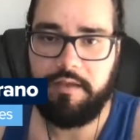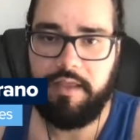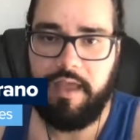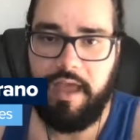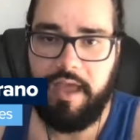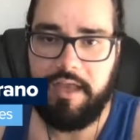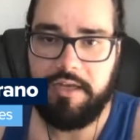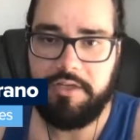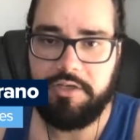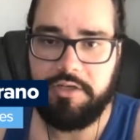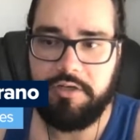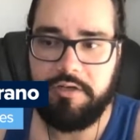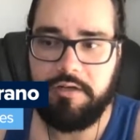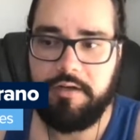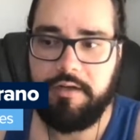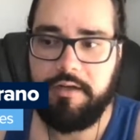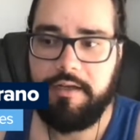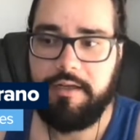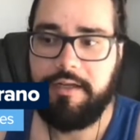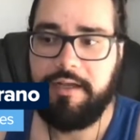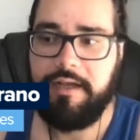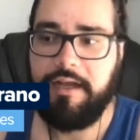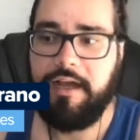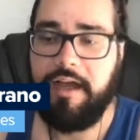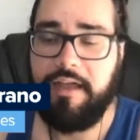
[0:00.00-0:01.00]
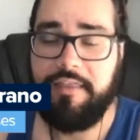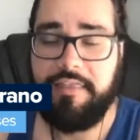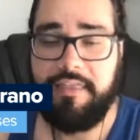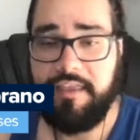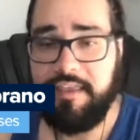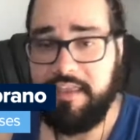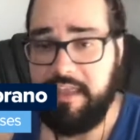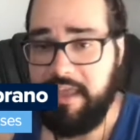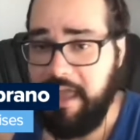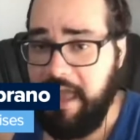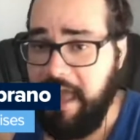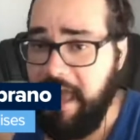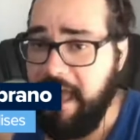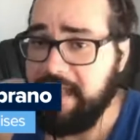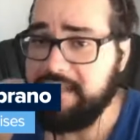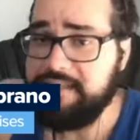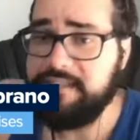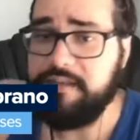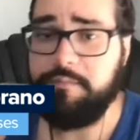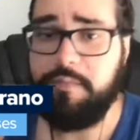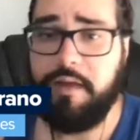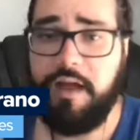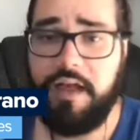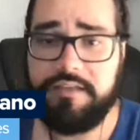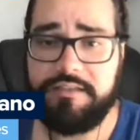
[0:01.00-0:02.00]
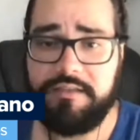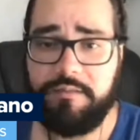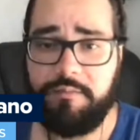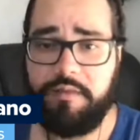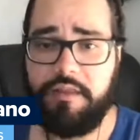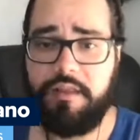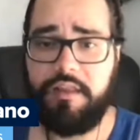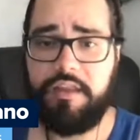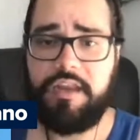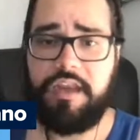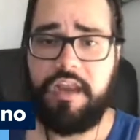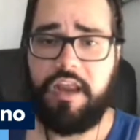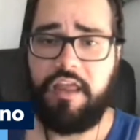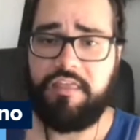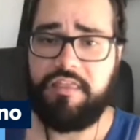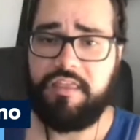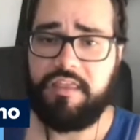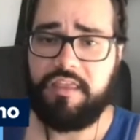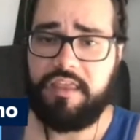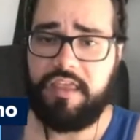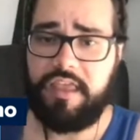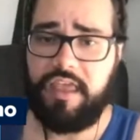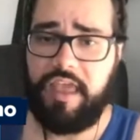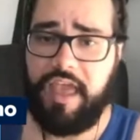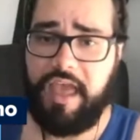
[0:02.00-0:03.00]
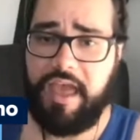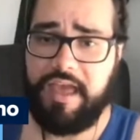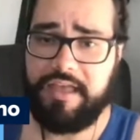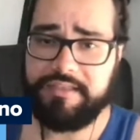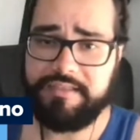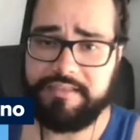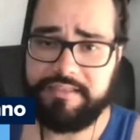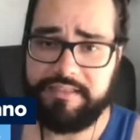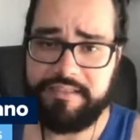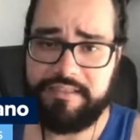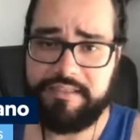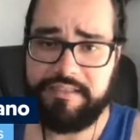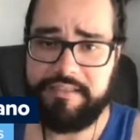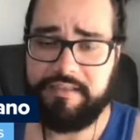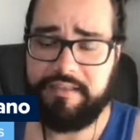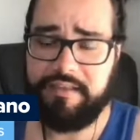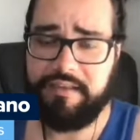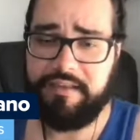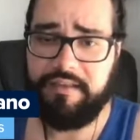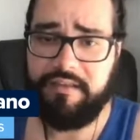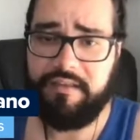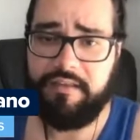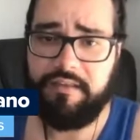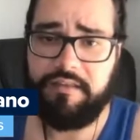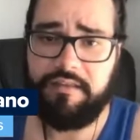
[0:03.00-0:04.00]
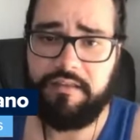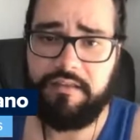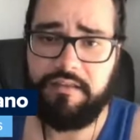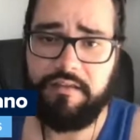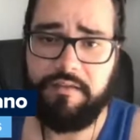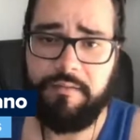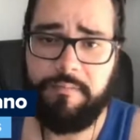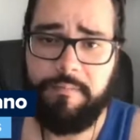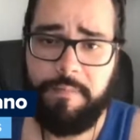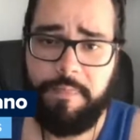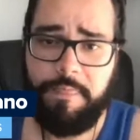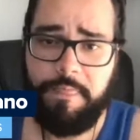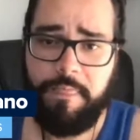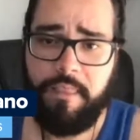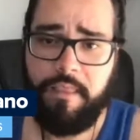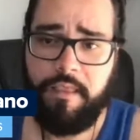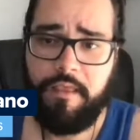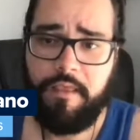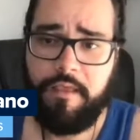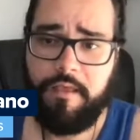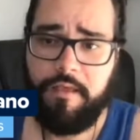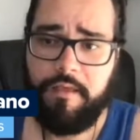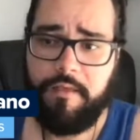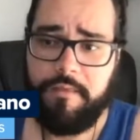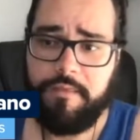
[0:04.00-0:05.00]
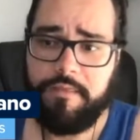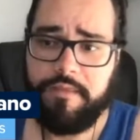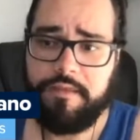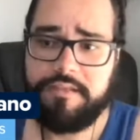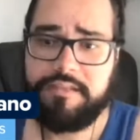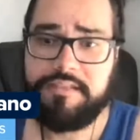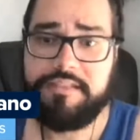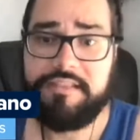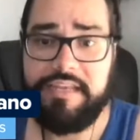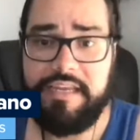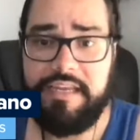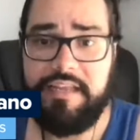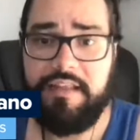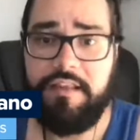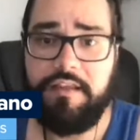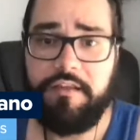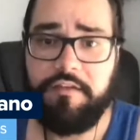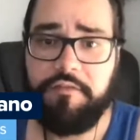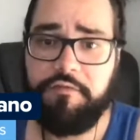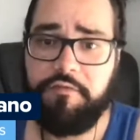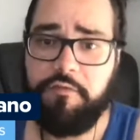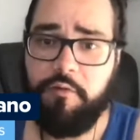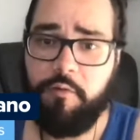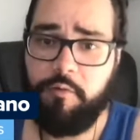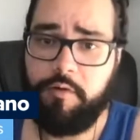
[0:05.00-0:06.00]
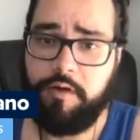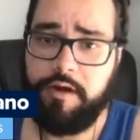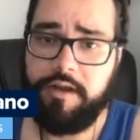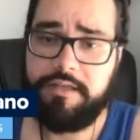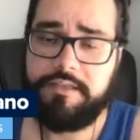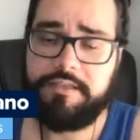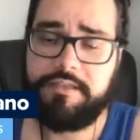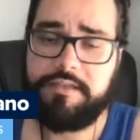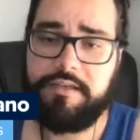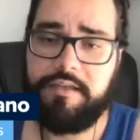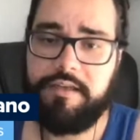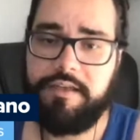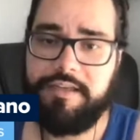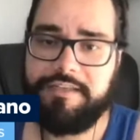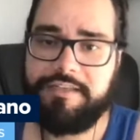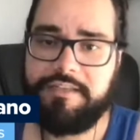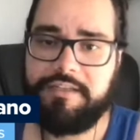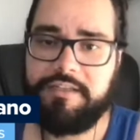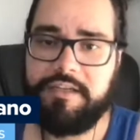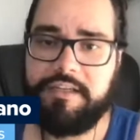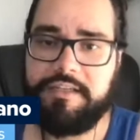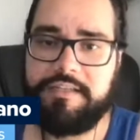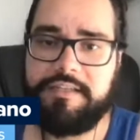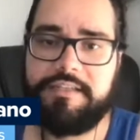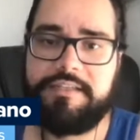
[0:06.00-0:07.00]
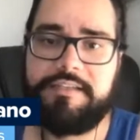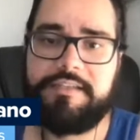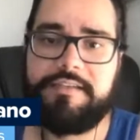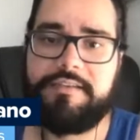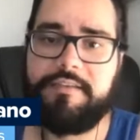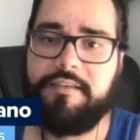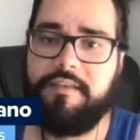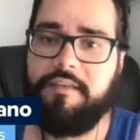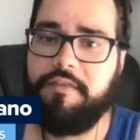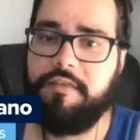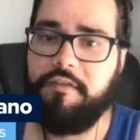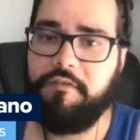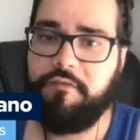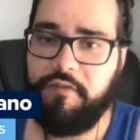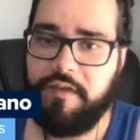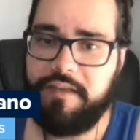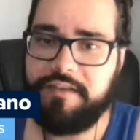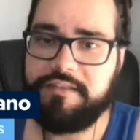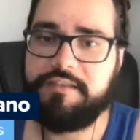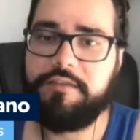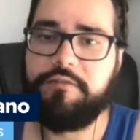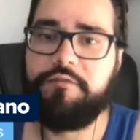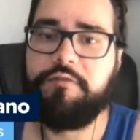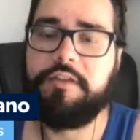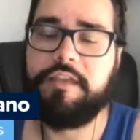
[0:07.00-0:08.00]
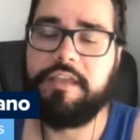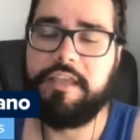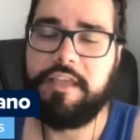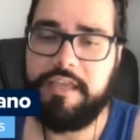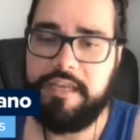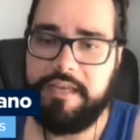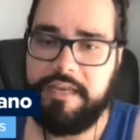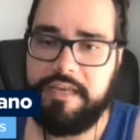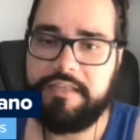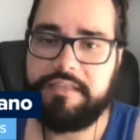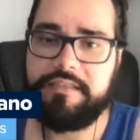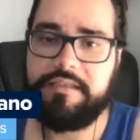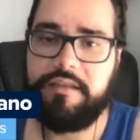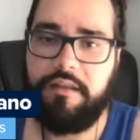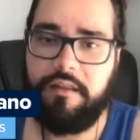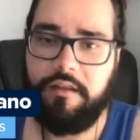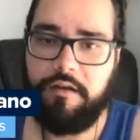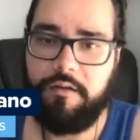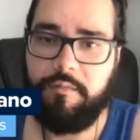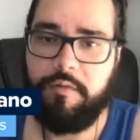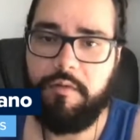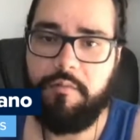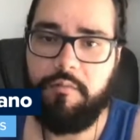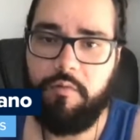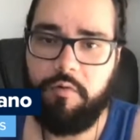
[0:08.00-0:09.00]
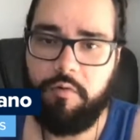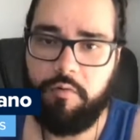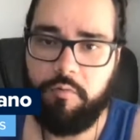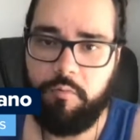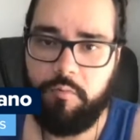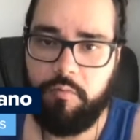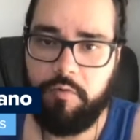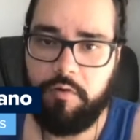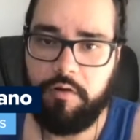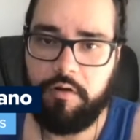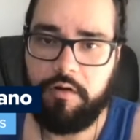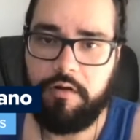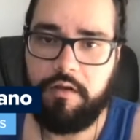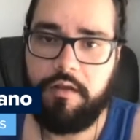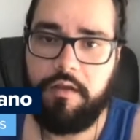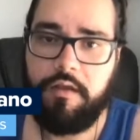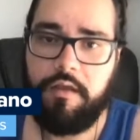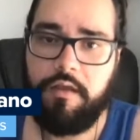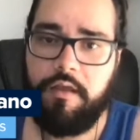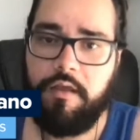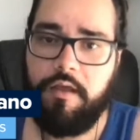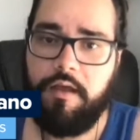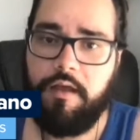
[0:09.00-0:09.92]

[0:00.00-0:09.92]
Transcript: catcher. I think he has a possibility, and I think he has the ceiling for it. It's just defensively, he needs a little bit more work.